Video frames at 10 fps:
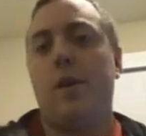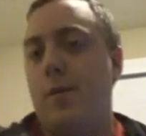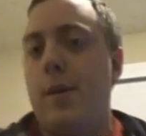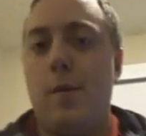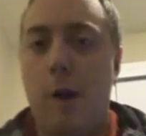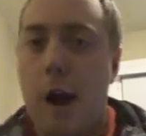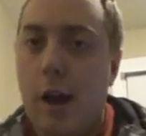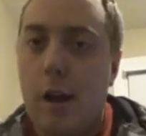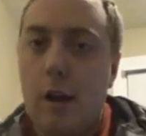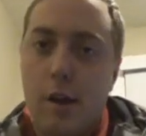into me,
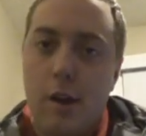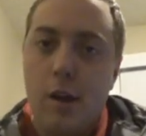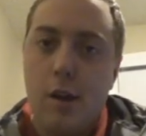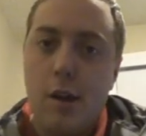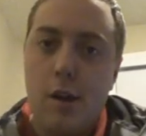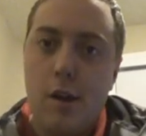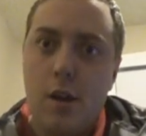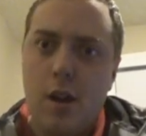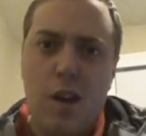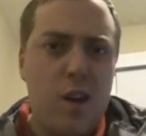right?
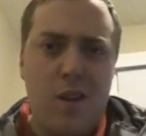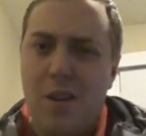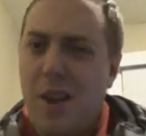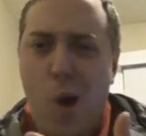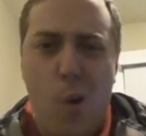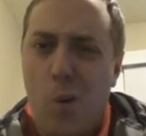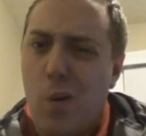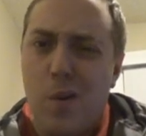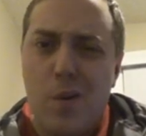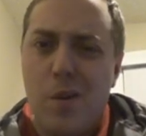
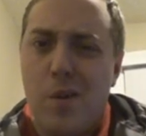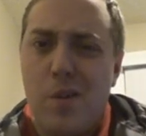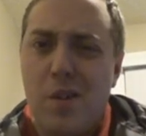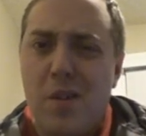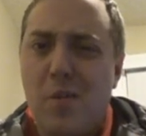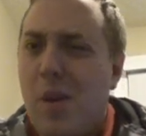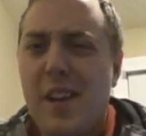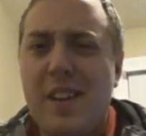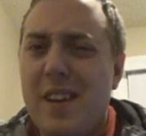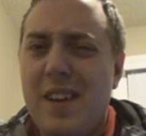No.
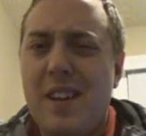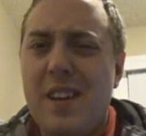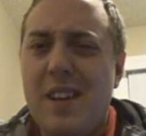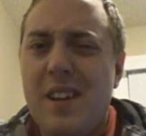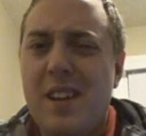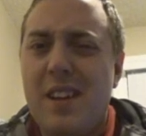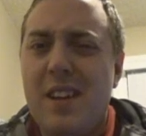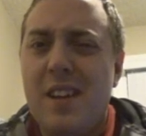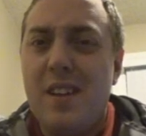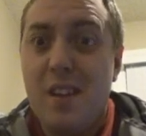What?
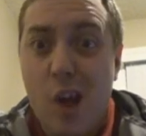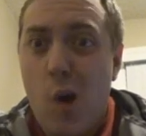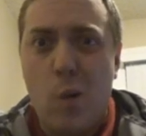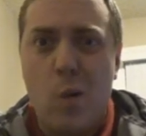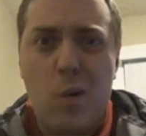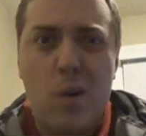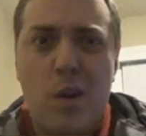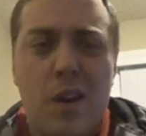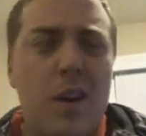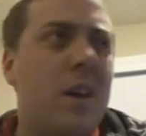No.
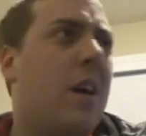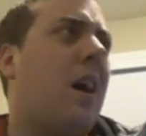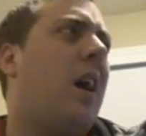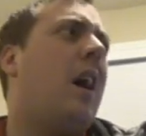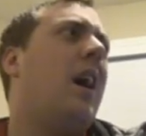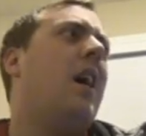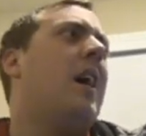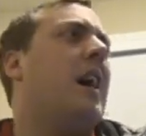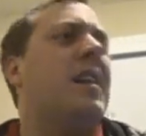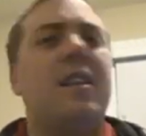
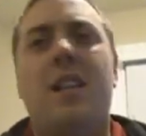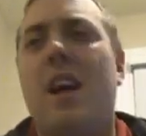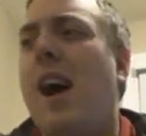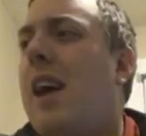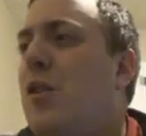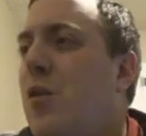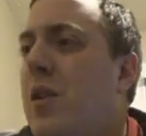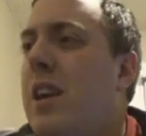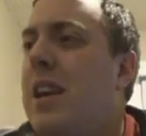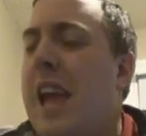And I
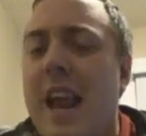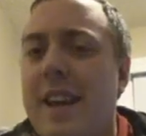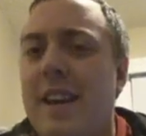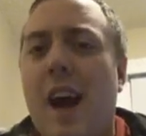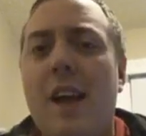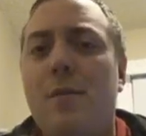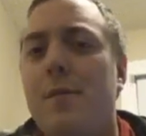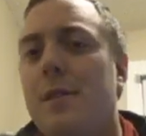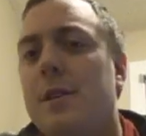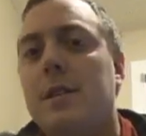don't get it. I
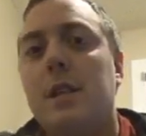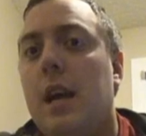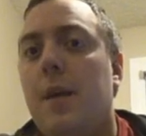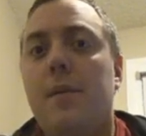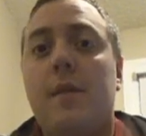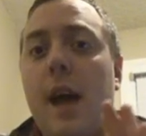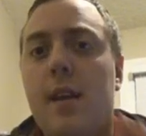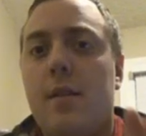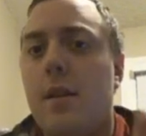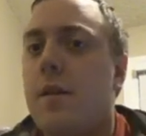don't...
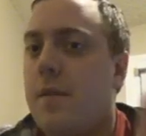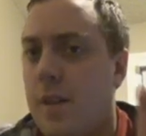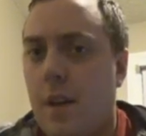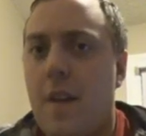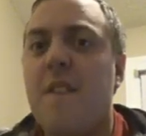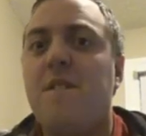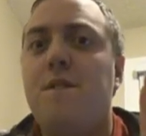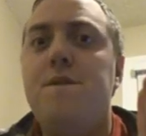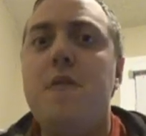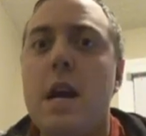That felt
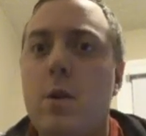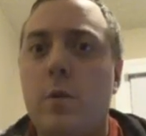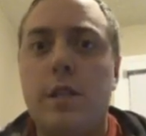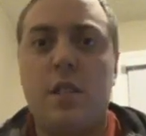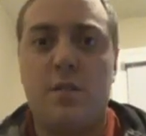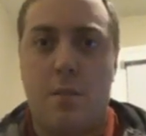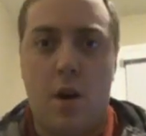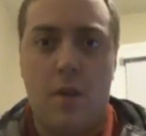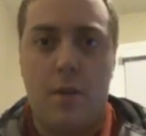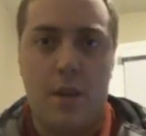very
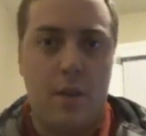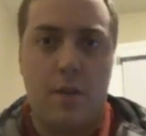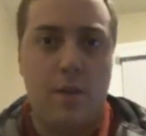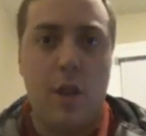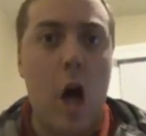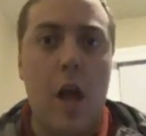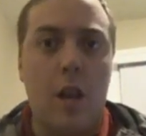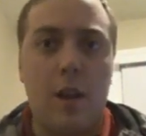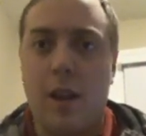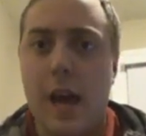Smallville,
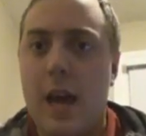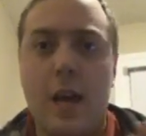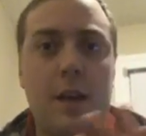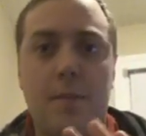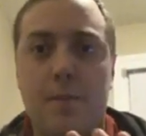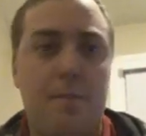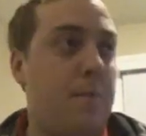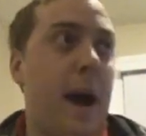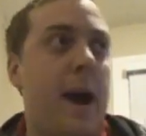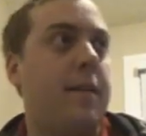Lana Lang,
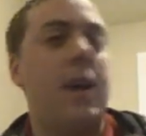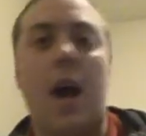bad